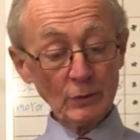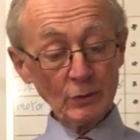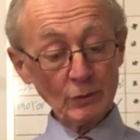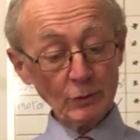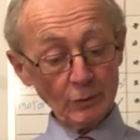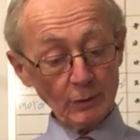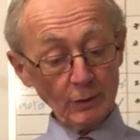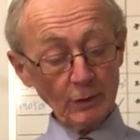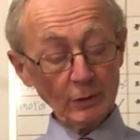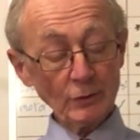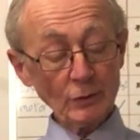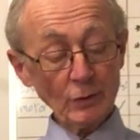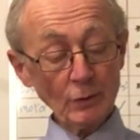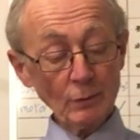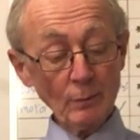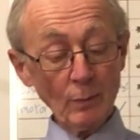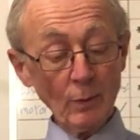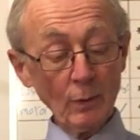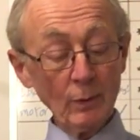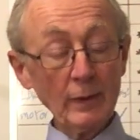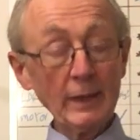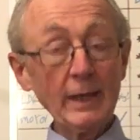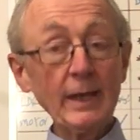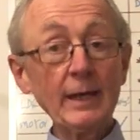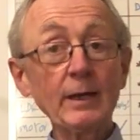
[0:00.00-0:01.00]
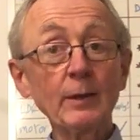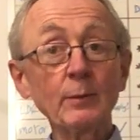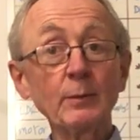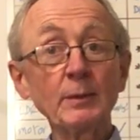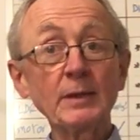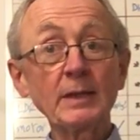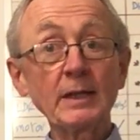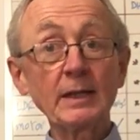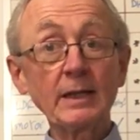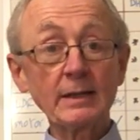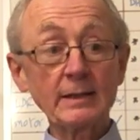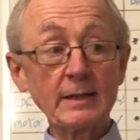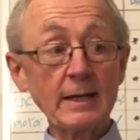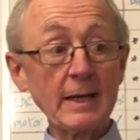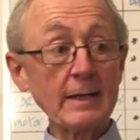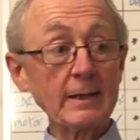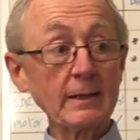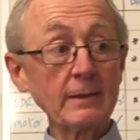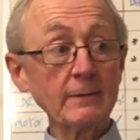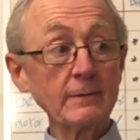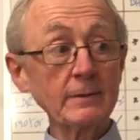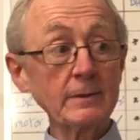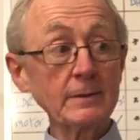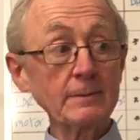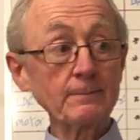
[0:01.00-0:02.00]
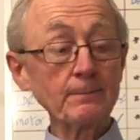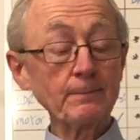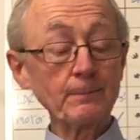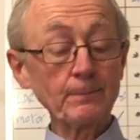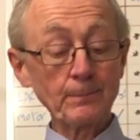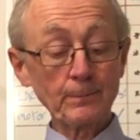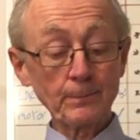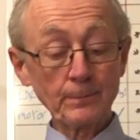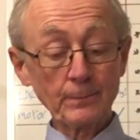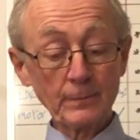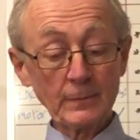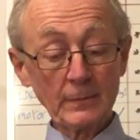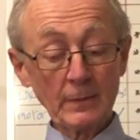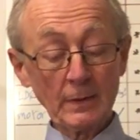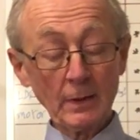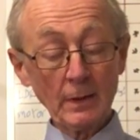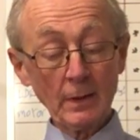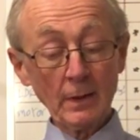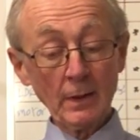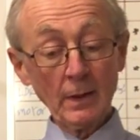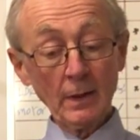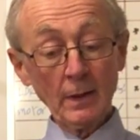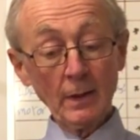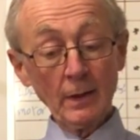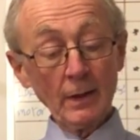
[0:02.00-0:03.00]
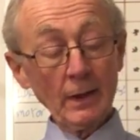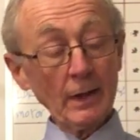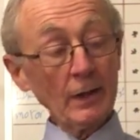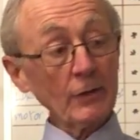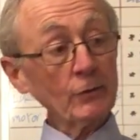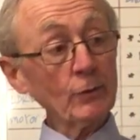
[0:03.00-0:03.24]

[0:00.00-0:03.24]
You can do more later when they get the hang of it.